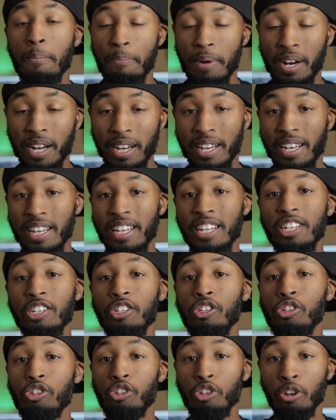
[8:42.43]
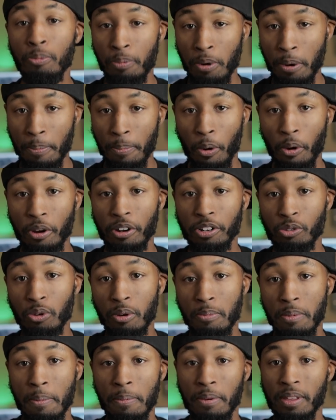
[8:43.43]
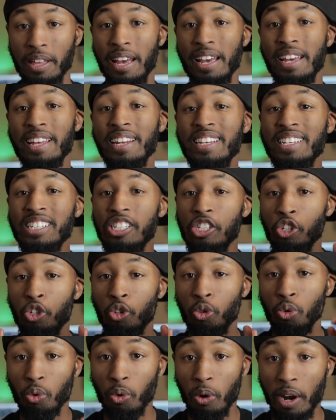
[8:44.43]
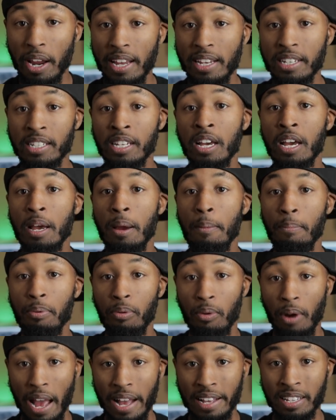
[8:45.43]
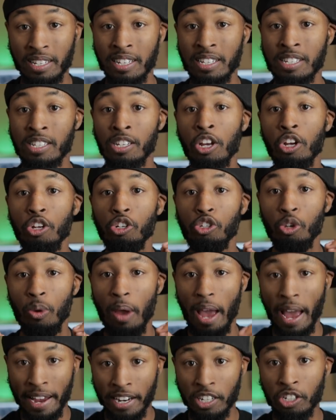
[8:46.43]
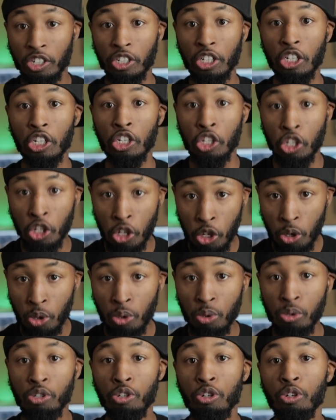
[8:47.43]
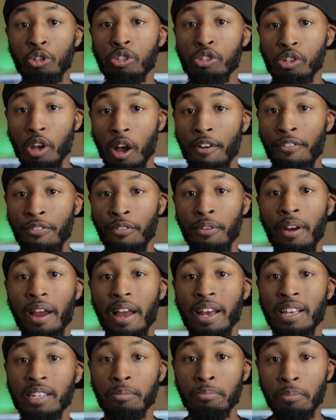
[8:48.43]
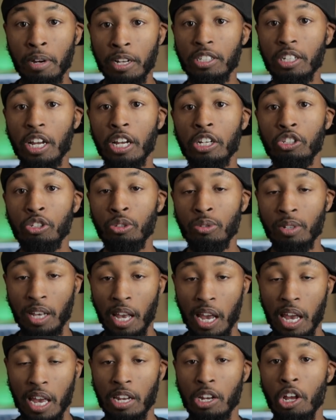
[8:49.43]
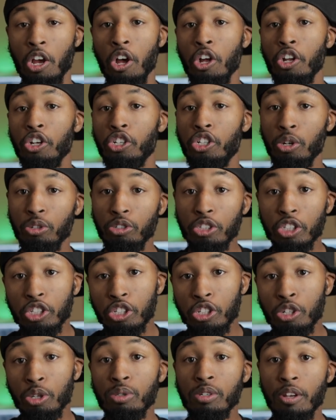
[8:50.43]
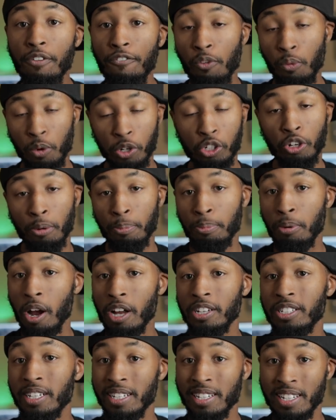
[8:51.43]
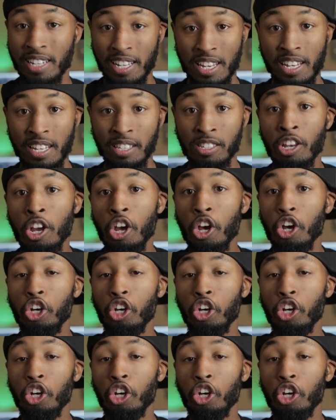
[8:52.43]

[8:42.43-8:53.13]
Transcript: But it is super important to remember that it is great practice to actually use your software as much as you can. Don't just use it for what your project needs.